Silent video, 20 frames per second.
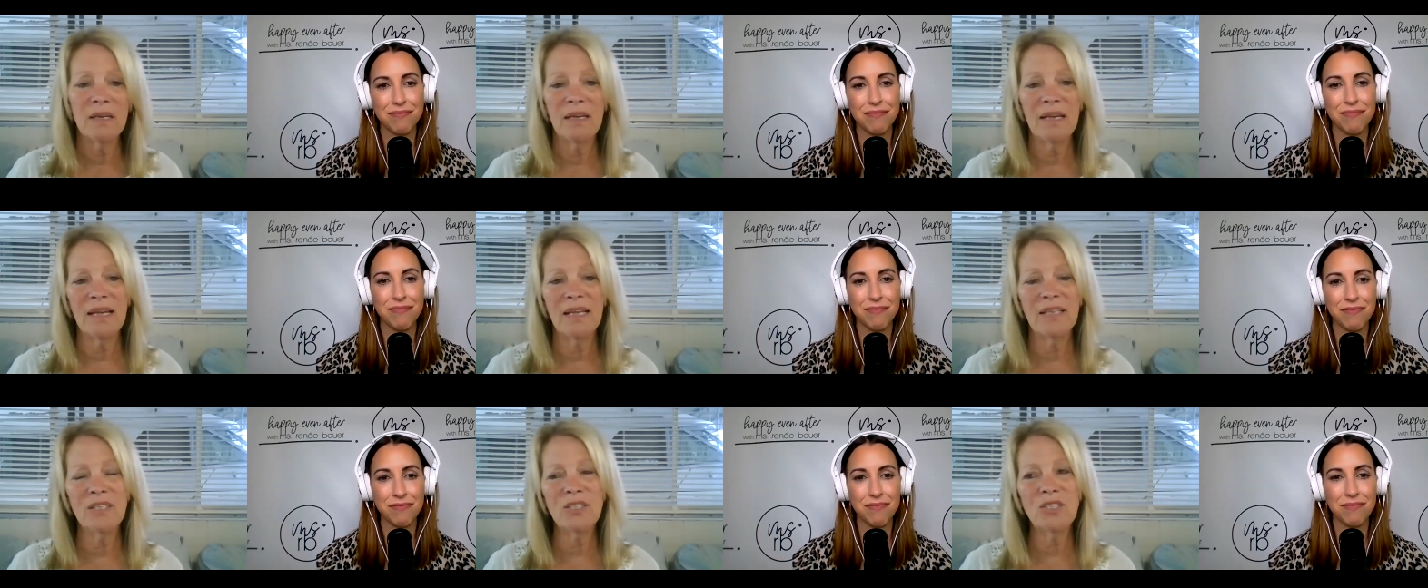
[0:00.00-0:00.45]

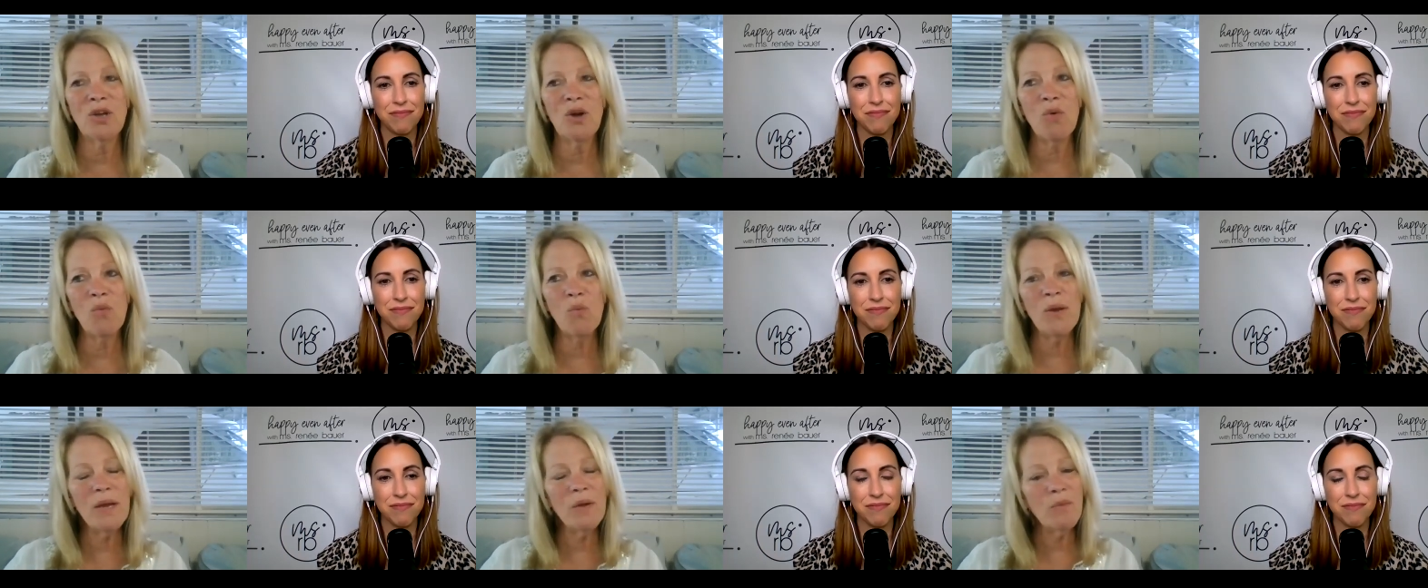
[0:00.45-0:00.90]
Speaker 1: And so
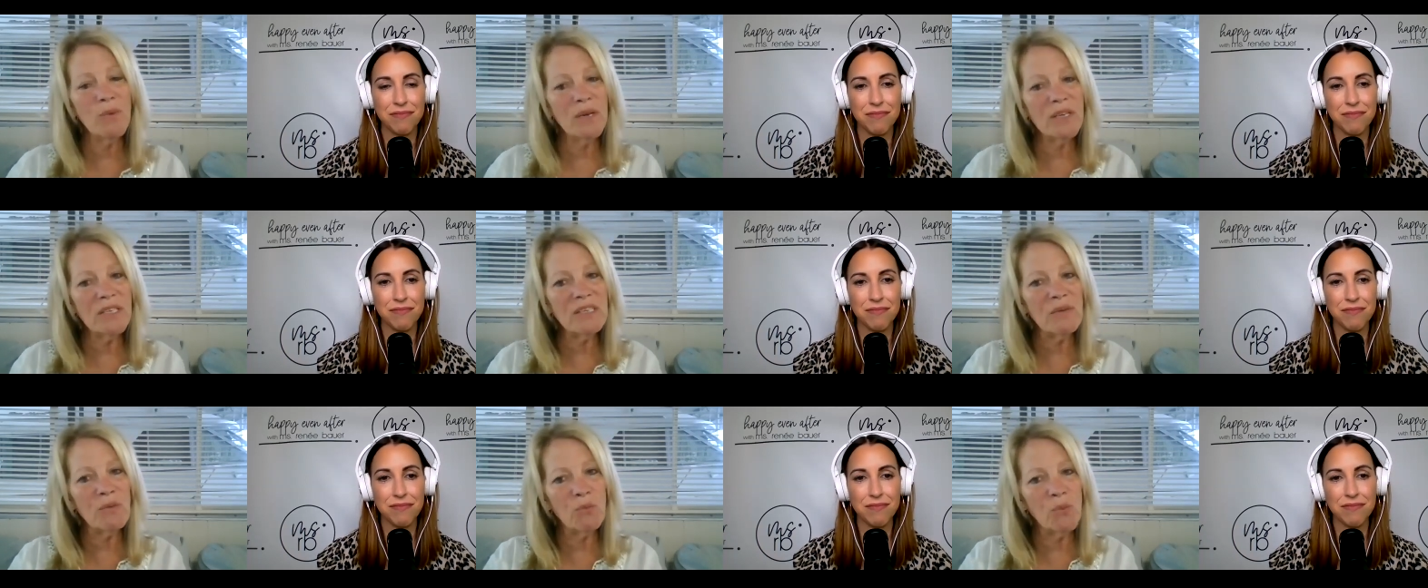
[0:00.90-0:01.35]
we, re-
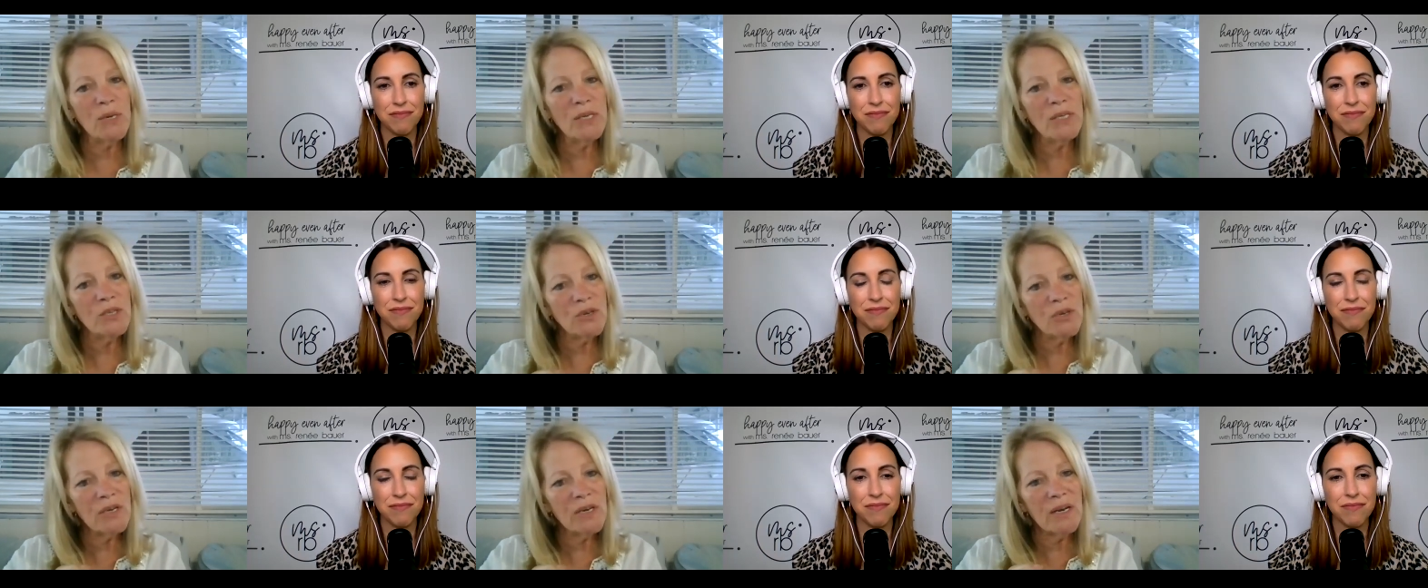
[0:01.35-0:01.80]
we
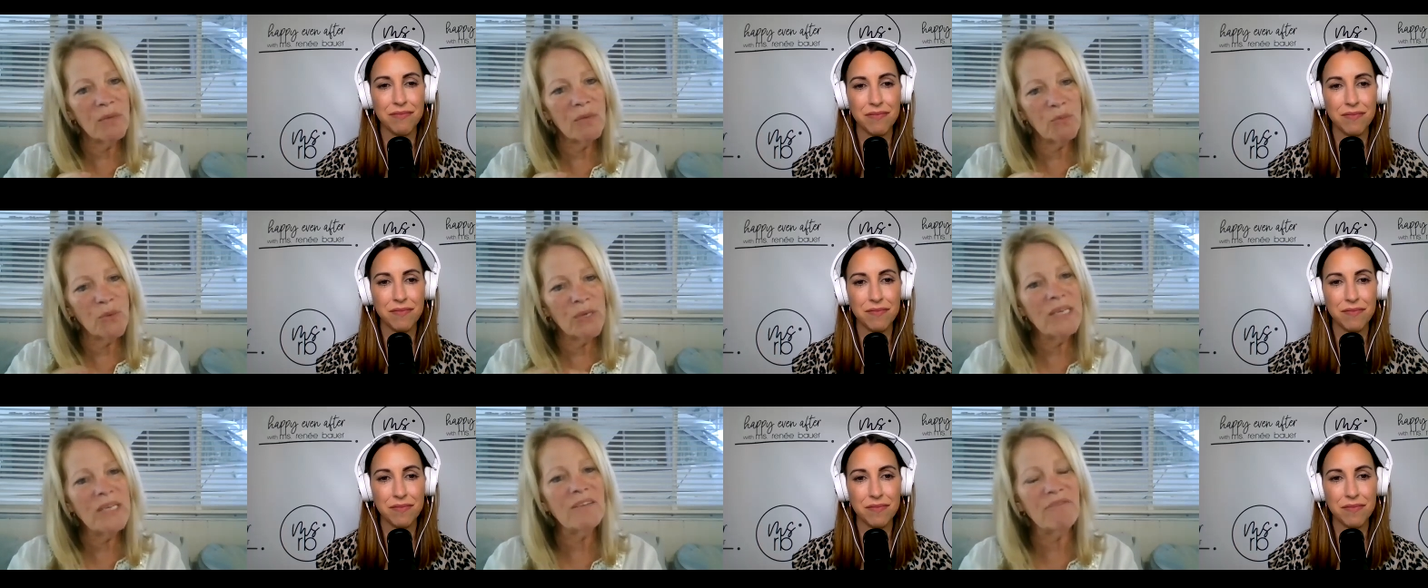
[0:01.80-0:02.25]
took it and
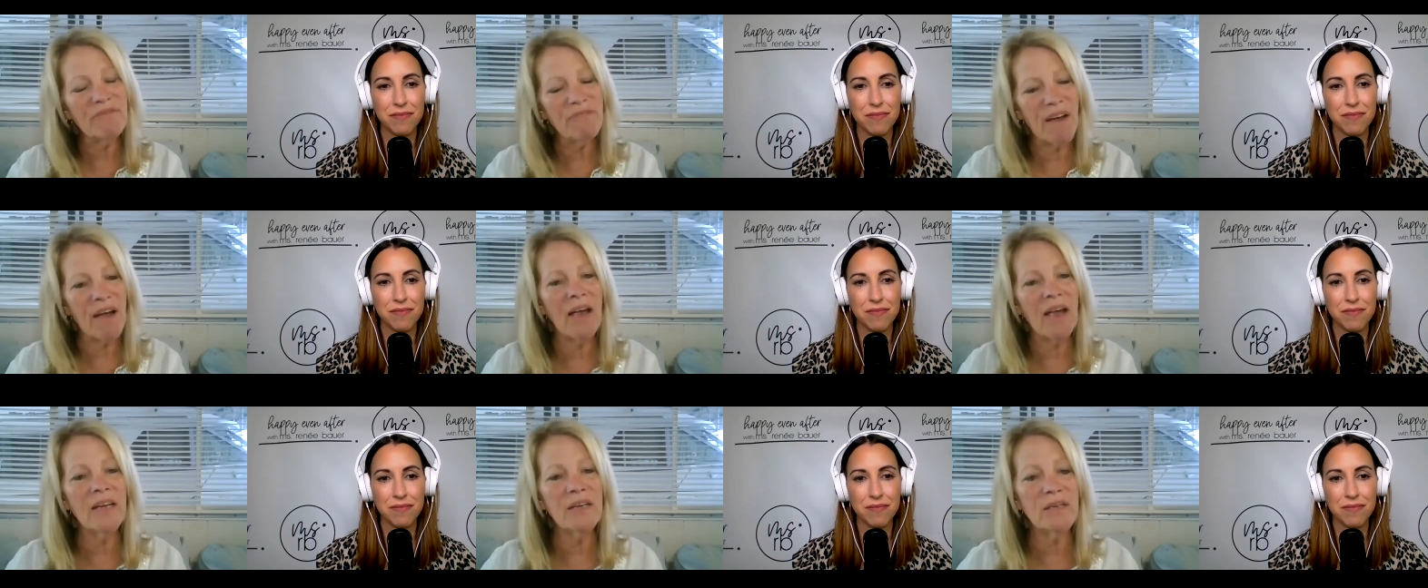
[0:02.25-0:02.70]

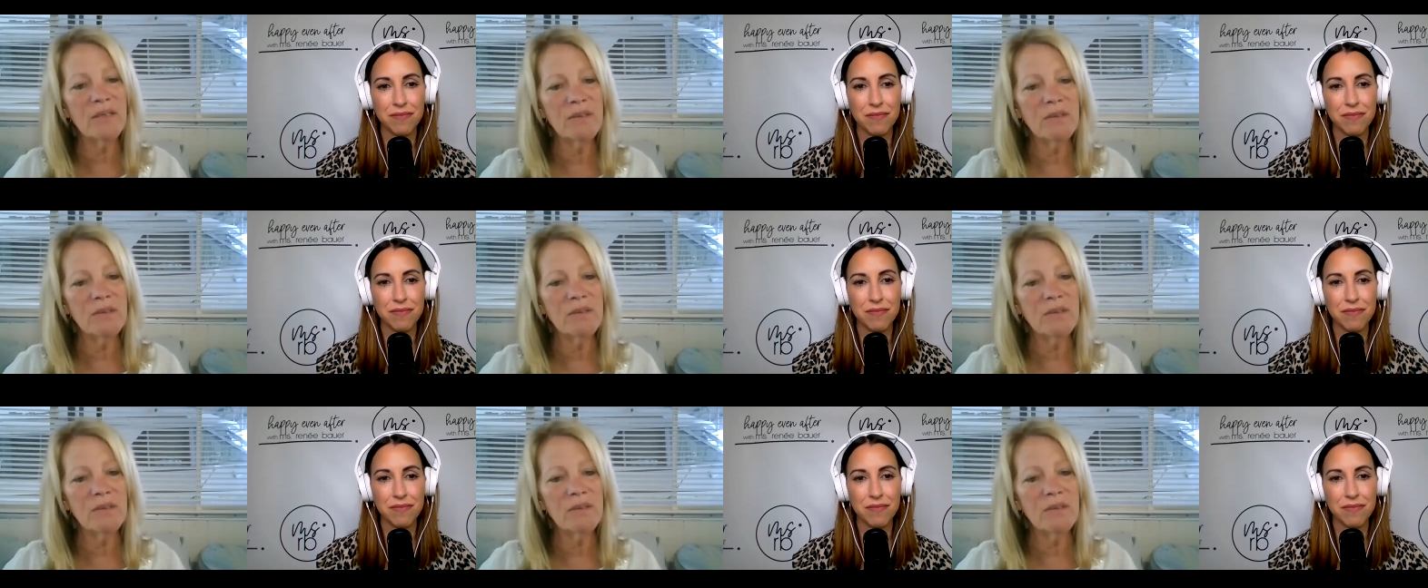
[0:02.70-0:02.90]
redefined